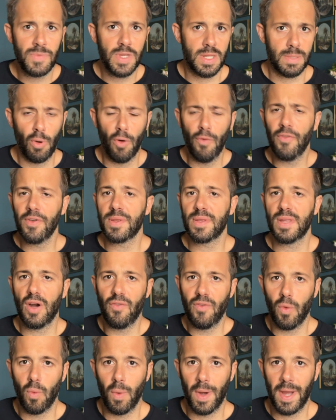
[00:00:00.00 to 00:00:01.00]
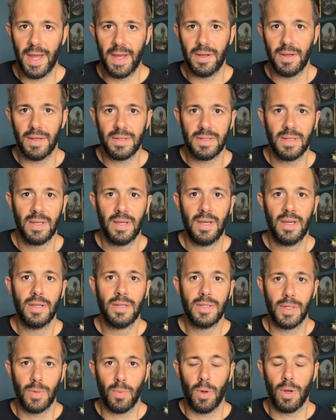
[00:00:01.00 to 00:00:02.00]
It's more for self-awareness.
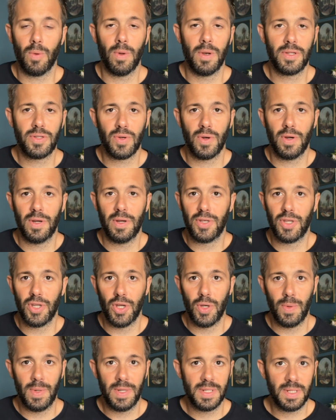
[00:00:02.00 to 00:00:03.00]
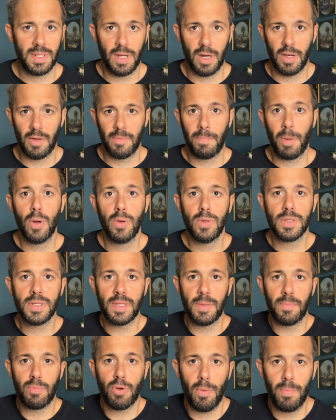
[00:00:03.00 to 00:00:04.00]
So what I want to try and do is kind of pose
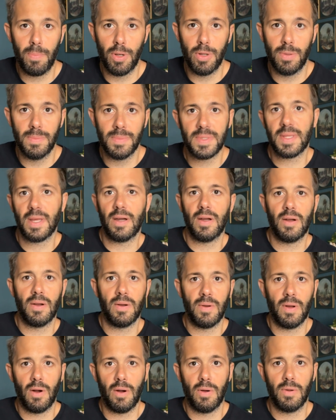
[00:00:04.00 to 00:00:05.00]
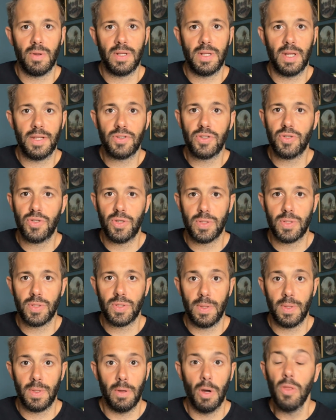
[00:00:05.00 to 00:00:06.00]
the problems that are introduced
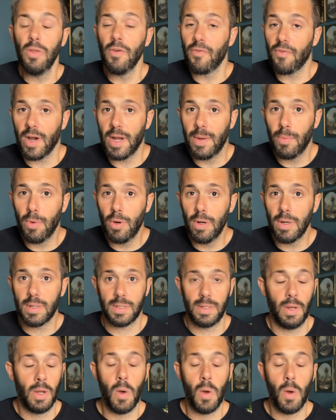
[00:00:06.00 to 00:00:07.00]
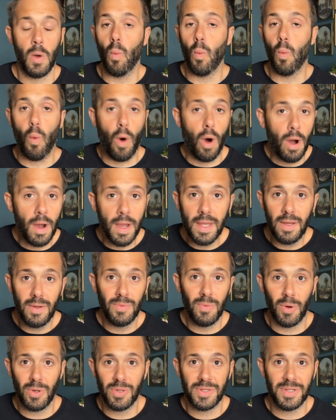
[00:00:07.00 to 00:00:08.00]
with other frameworks, why you
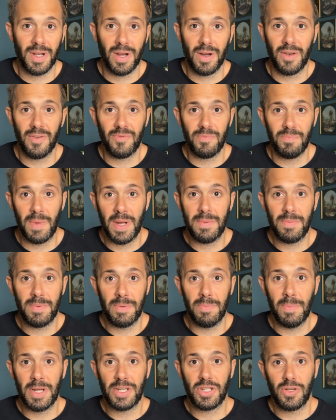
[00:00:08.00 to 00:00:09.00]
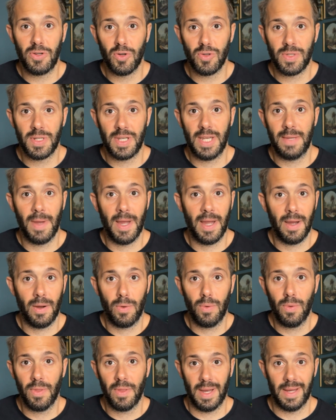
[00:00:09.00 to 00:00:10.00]
want to kind of maybe measure your team
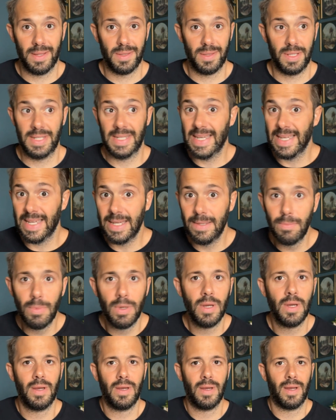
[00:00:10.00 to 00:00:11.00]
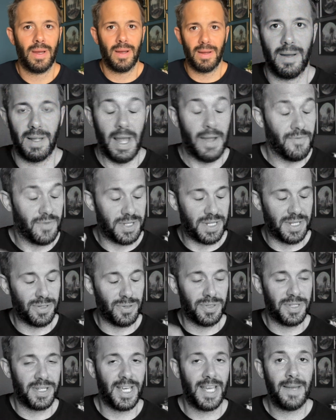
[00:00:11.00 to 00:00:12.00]
health as a team, emphasis
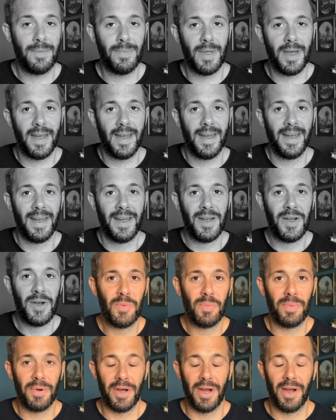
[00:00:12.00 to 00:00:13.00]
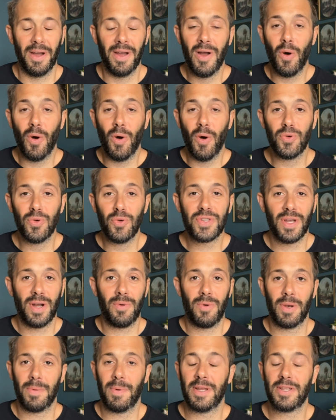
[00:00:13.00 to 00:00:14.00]
on team there. But also I
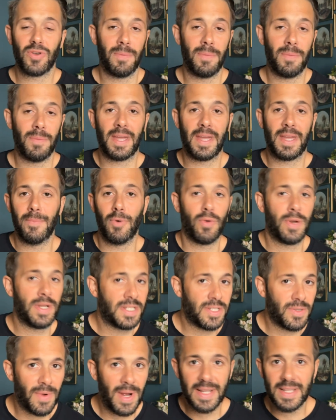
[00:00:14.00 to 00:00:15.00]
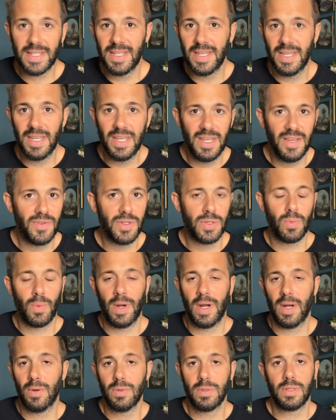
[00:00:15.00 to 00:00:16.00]
want to try and make it more interactive as
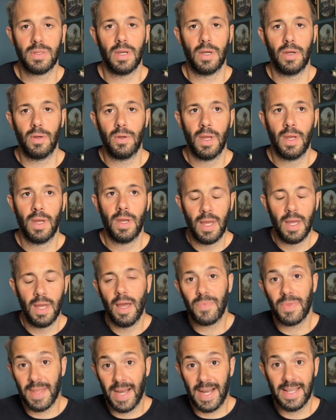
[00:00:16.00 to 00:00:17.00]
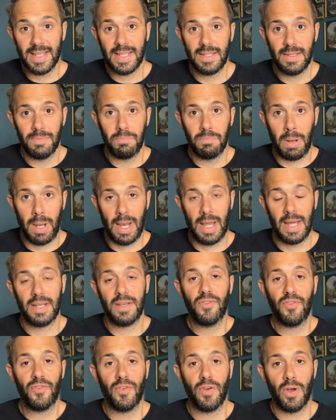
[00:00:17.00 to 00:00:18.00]
well. So that's
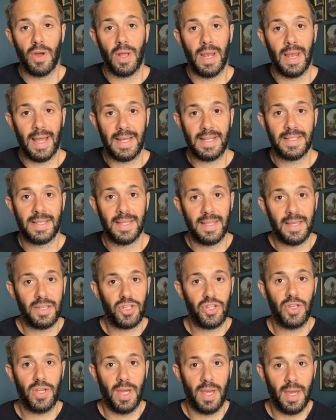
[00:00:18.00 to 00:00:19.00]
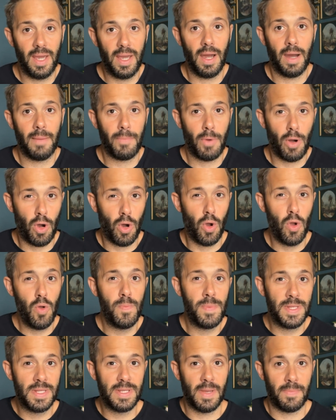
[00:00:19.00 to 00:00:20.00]
planned for later this year. I'm
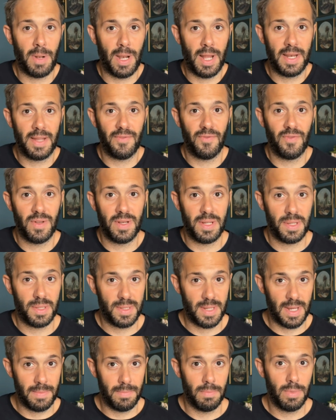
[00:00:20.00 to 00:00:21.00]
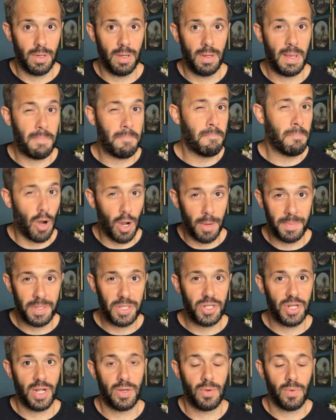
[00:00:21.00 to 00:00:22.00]
hoping to plan it for December. It might be
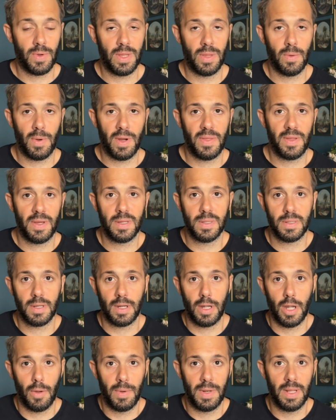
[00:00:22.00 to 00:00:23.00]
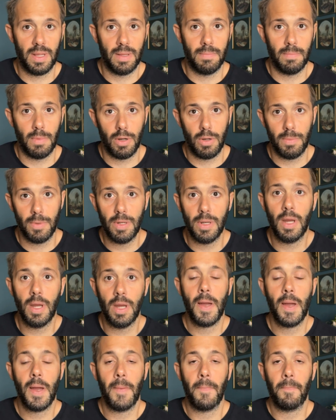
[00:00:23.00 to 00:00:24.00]
January, the way things are going at the moment.
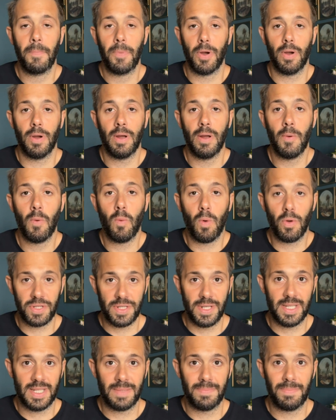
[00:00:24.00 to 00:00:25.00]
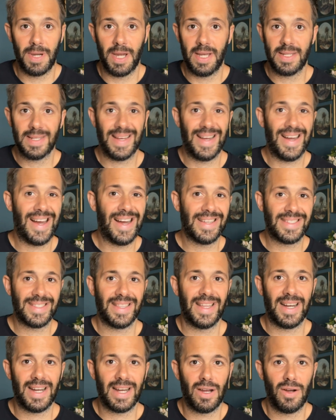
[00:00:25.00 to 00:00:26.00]
But watch this space. As
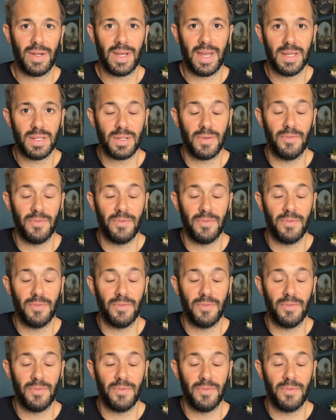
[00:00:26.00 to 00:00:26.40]
that kind of gets